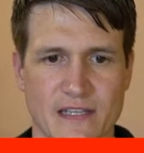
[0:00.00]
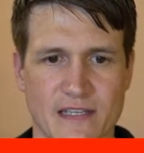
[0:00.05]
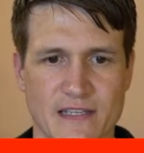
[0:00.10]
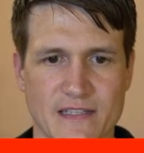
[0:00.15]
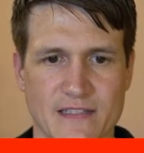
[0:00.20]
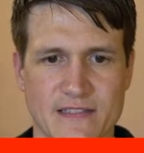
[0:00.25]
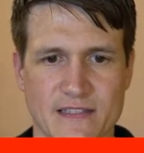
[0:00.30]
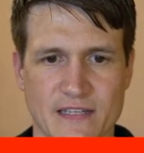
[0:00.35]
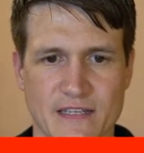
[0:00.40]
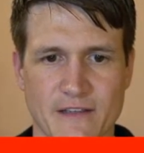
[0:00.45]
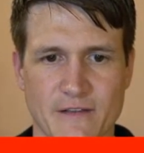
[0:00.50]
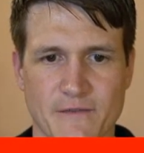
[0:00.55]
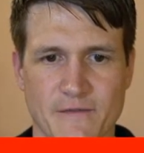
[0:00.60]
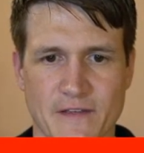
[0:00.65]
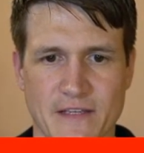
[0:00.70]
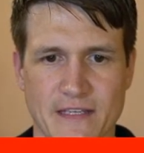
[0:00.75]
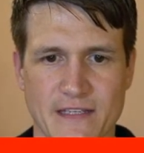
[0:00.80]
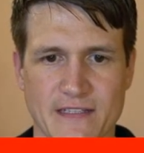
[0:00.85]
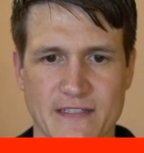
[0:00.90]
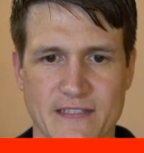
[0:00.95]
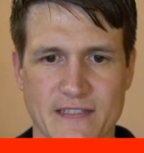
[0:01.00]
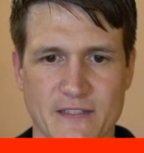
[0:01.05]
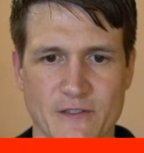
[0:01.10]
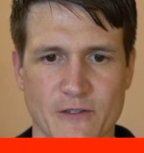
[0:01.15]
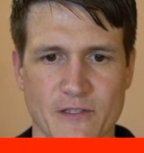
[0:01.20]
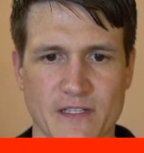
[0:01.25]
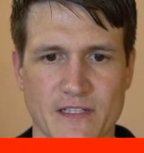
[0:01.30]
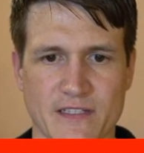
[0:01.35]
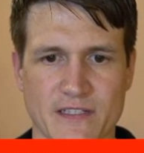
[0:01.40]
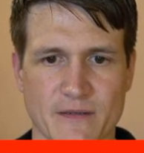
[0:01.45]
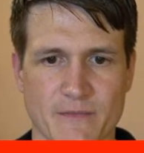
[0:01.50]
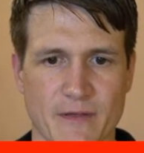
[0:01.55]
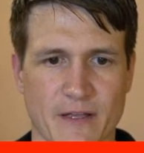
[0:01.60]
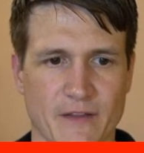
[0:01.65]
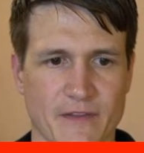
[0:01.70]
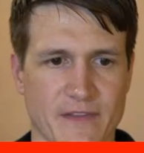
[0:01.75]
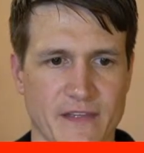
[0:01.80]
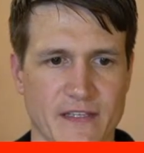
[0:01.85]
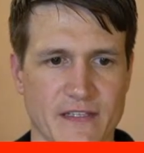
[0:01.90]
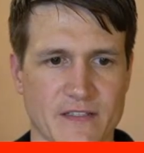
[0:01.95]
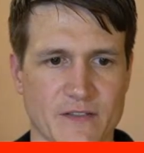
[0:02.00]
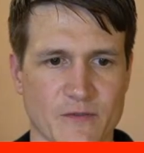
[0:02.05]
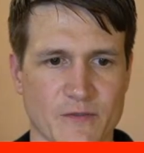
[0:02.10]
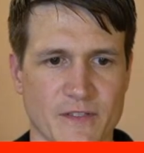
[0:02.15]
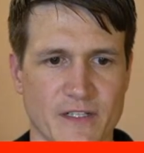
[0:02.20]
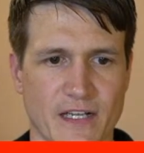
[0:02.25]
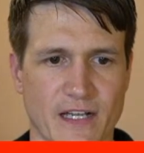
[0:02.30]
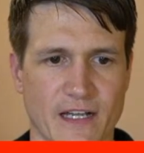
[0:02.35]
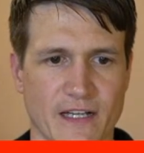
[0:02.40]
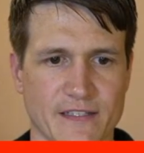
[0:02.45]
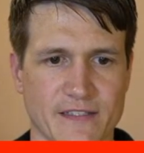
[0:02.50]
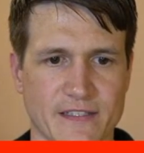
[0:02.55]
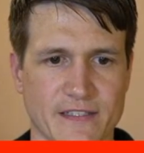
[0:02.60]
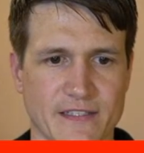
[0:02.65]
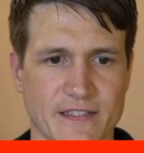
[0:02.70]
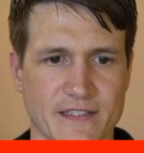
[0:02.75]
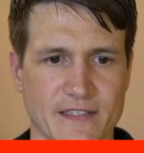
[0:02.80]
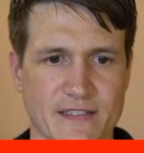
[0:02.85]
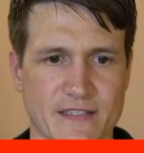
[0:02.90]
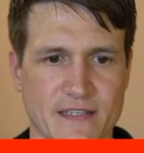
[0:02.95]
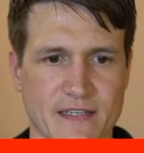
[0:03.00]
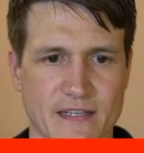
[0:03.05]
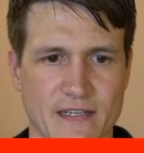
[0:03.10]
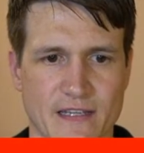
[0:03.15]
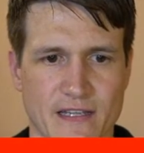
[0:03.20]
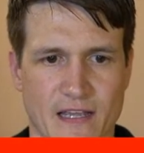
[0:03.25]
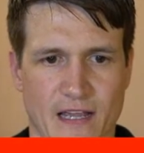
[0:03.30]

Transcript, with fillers: is if he's serious about this or not, because